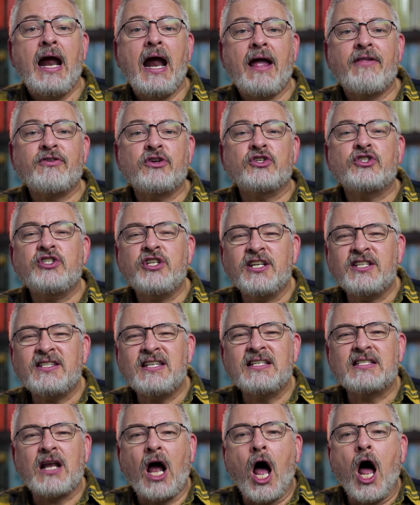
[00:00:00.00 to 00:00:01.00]
and there's just
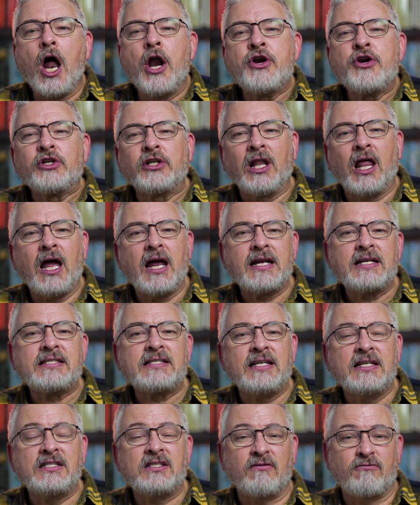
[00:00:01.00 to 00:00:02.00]
this underlying
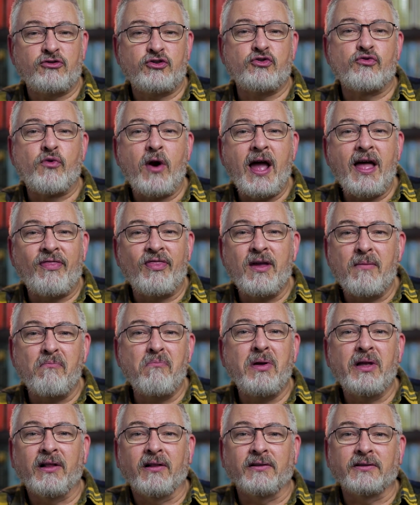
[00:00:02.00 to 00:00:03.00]
sense of dread
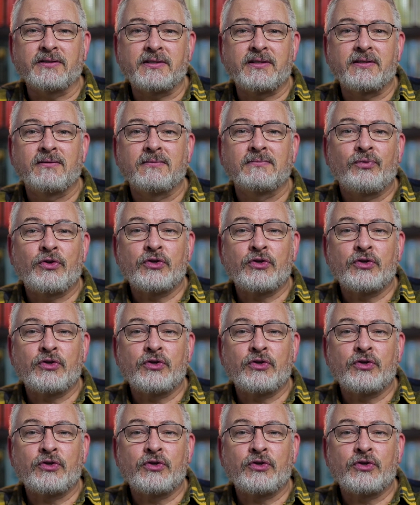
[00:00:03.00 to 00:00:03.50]
that builds.